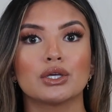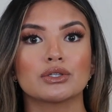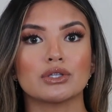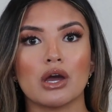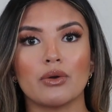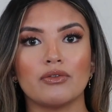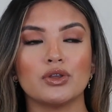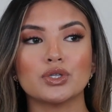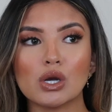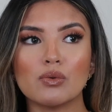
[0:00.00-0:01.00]
So if
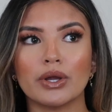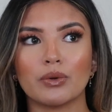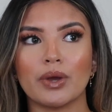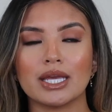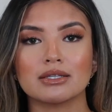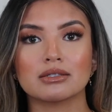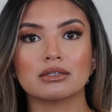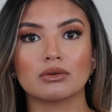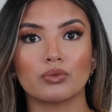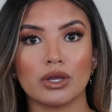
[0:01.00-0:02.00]
you don't want to
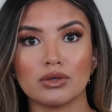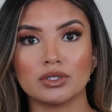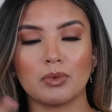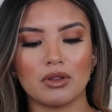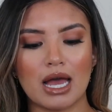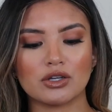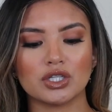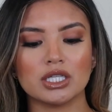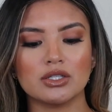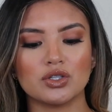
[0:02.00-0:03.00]
waste reusable
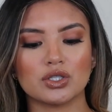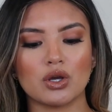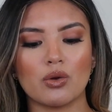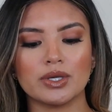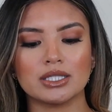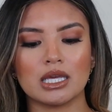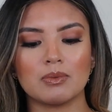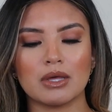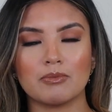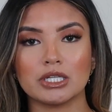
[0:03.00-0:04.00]
lashes, just always
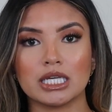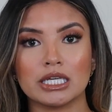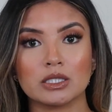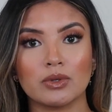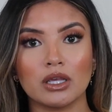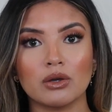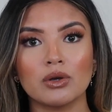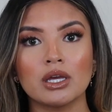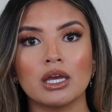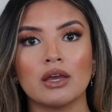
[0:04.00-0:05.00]
keep the empty case with
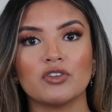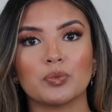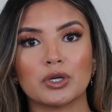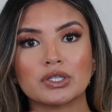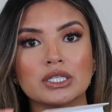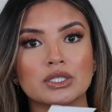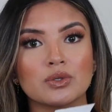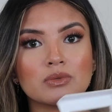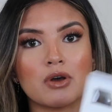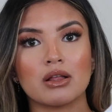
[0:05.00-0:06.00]
you. If your purse is too
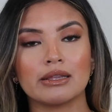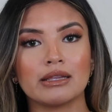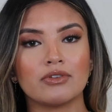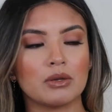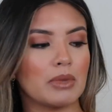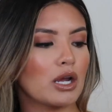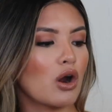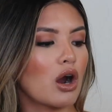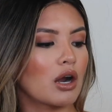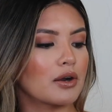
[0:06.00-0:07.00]
small, I leave it in my
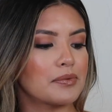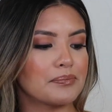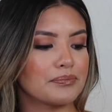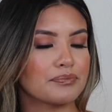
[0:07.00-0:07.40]
car.